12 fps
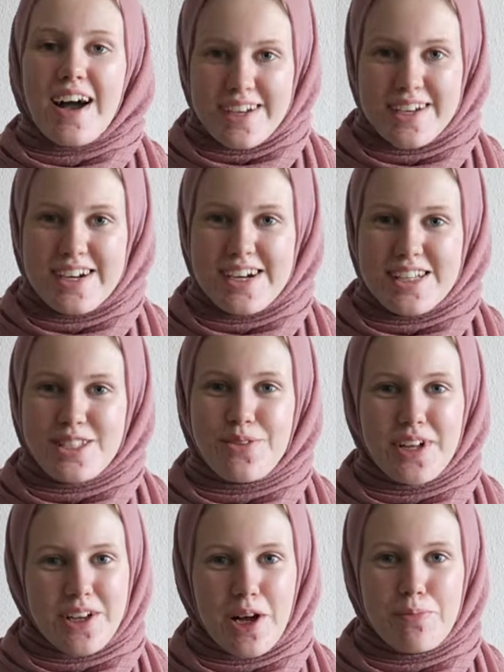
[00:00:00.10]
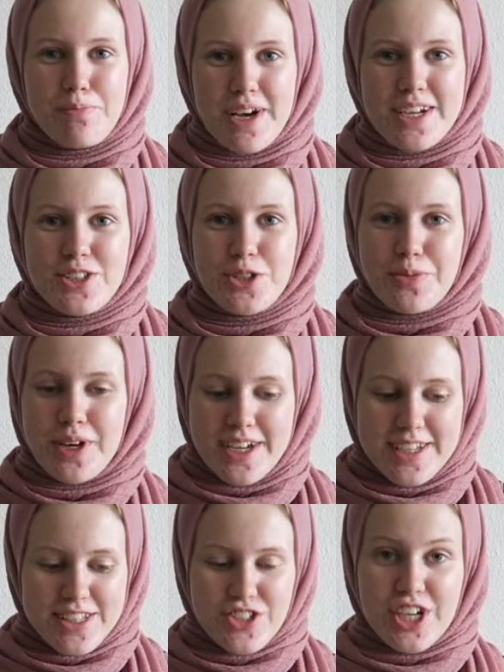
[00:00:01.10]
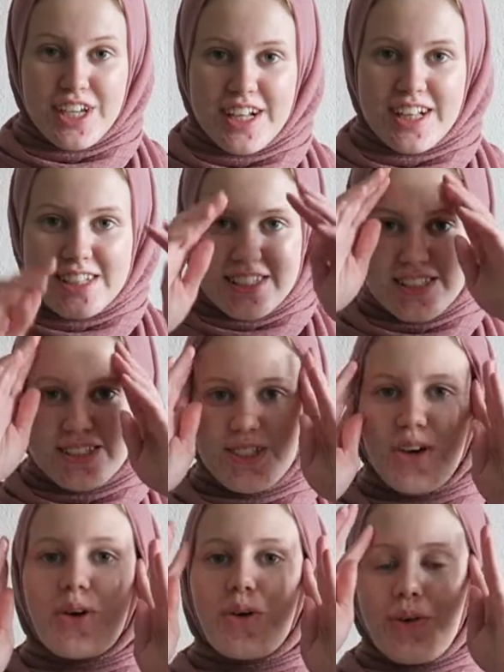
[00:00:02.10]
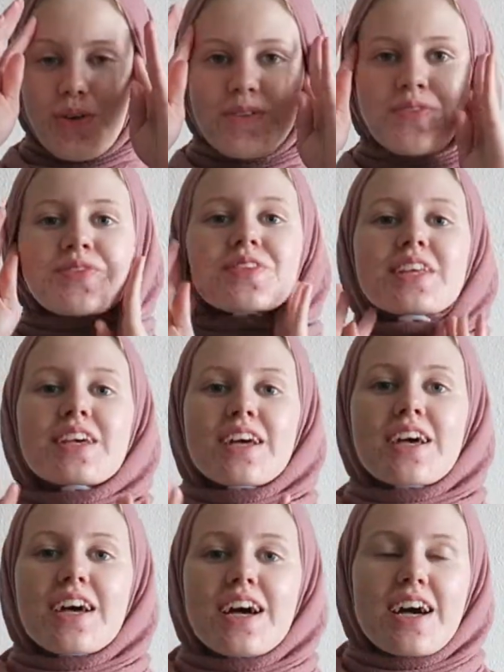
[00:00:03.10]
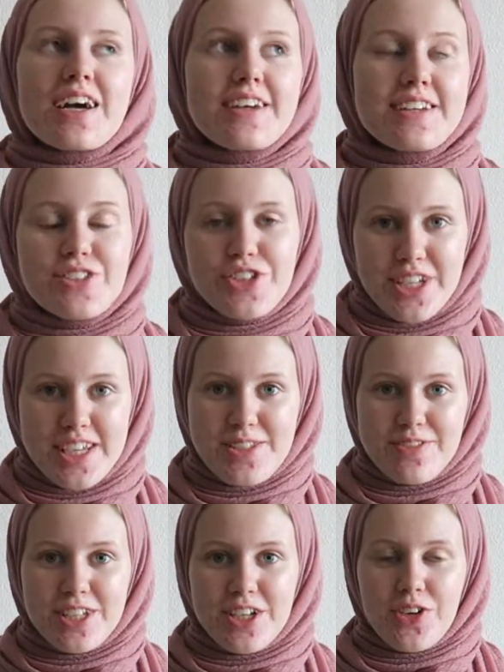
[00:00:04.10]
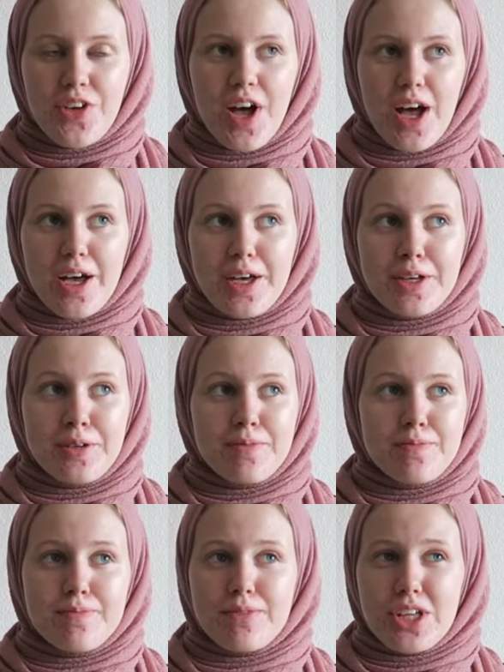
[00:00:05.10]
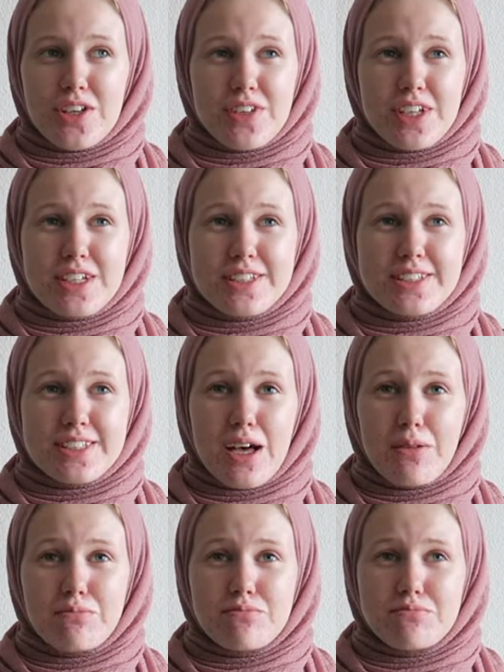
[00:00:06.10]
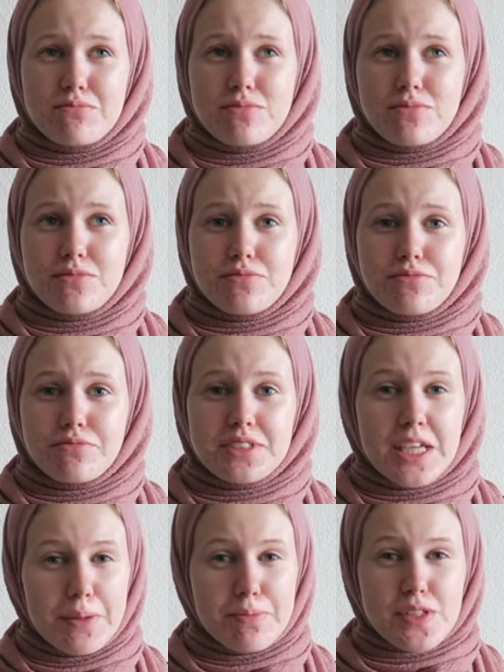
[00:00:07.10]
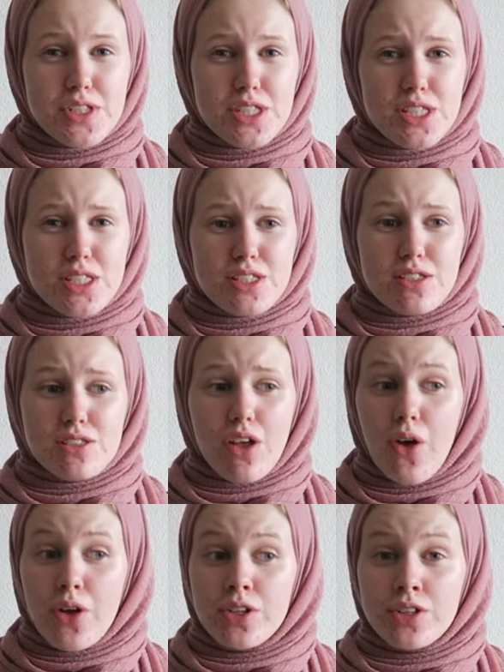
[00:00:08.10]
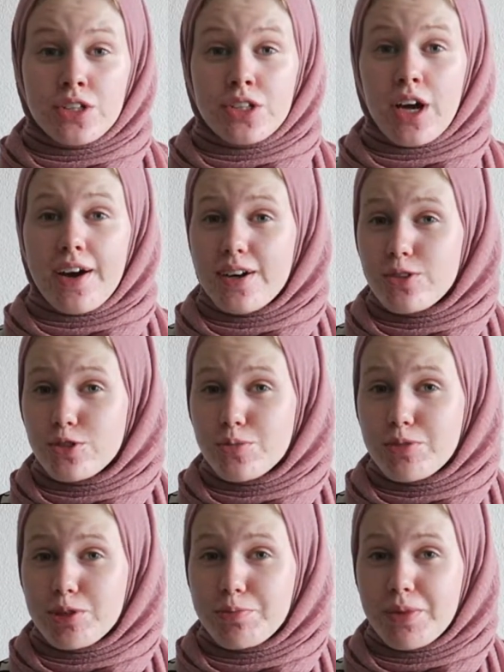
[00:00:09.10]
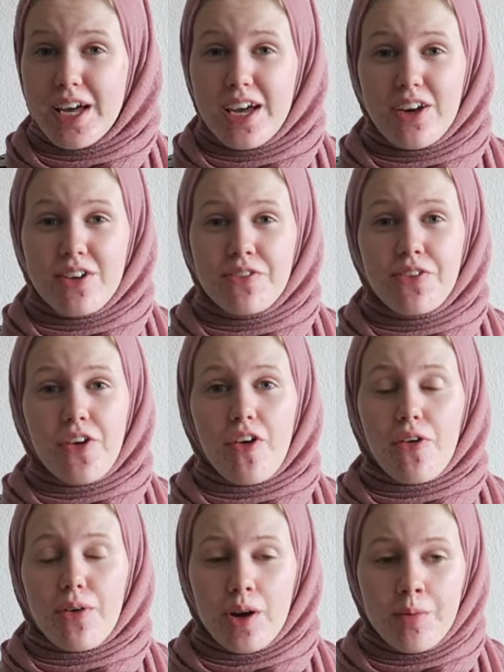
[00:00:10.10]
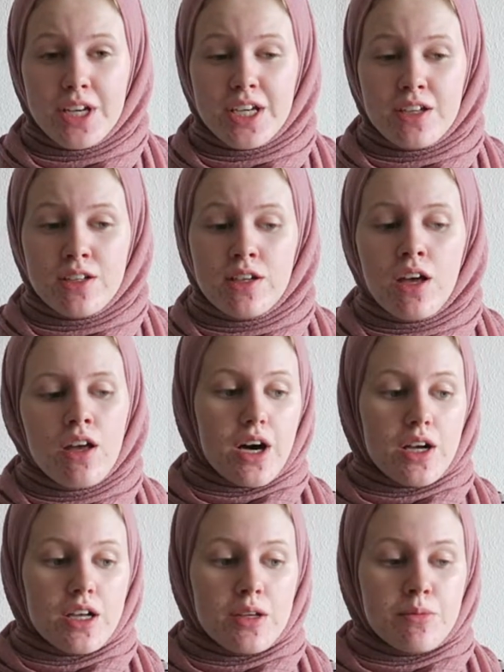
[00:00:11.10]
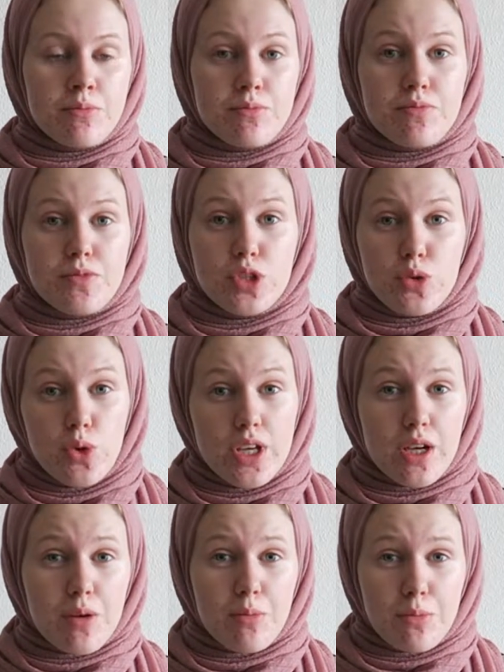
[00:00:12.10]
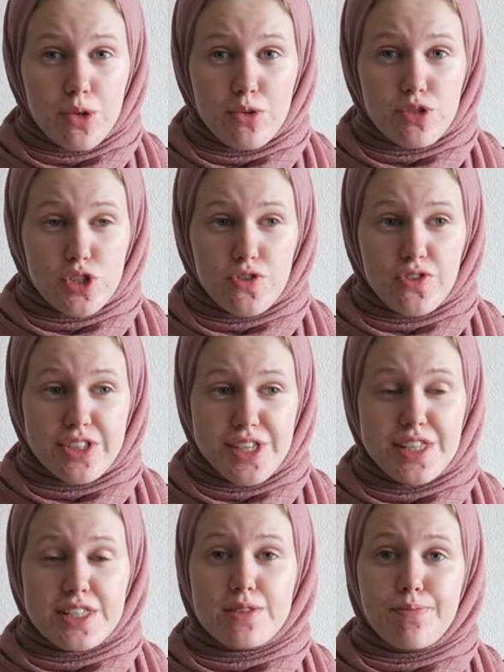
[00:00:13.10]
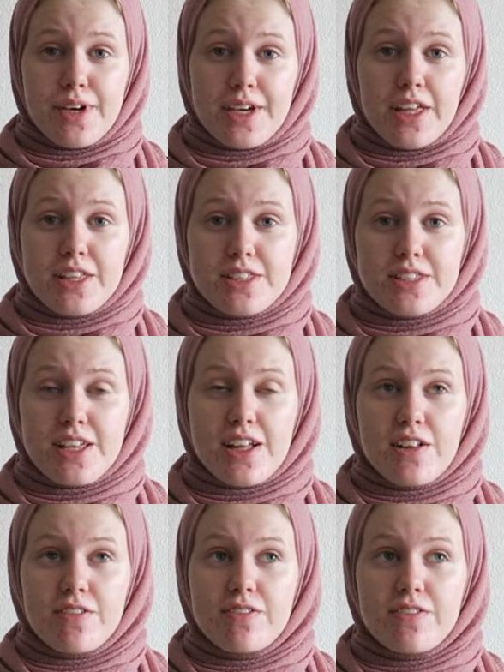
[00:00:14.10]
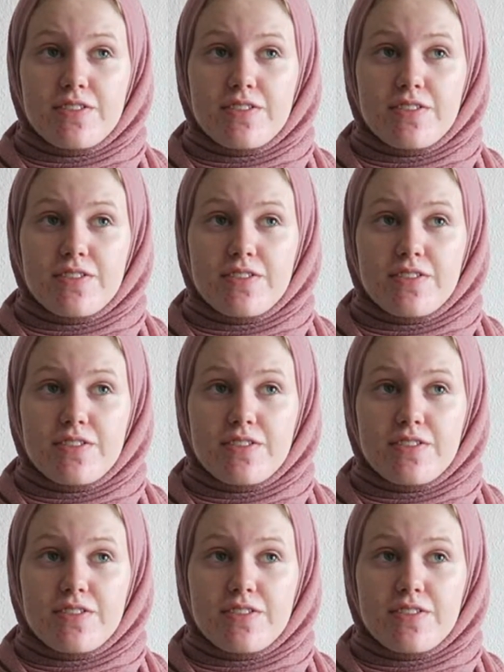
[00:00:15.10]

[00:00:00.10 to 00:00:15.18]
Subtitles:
Hi guys, welcome back to my channel. So in today's video I'm giving some tips on how to prepare for Ramadan. I'm doing most of these myself